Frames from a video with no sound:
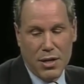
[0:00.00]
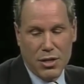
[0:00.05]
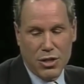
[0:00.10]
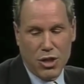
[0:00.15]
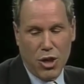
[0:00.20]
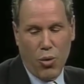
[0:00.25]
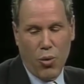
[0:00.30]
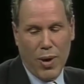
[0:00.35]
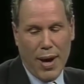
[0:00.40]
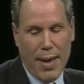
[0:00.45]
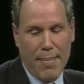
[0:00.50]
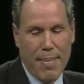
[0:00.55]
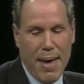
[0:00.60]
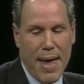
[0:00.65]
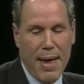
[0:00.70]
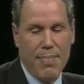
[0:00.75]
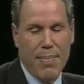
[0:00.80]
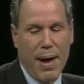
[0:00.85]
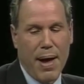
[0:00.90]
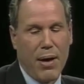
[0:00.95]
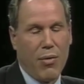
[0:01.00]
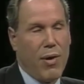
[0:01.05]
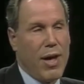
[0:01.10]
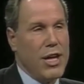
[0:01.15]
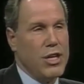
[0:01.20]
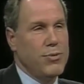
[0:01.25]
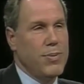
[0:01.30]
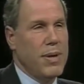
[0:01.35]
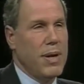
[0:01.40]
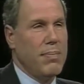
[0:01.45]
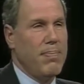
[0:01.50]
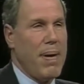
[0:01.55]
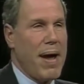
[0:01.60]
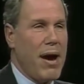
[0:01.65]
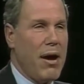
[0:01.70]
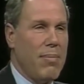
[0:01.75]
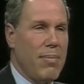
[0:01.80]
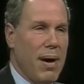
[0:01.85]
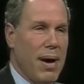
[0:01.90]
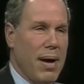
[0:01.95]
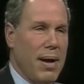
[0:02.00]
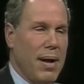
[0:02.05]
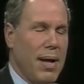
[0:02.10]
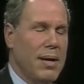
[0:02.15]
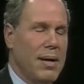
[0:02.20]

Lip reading: so when I made my arrangement at Paramount,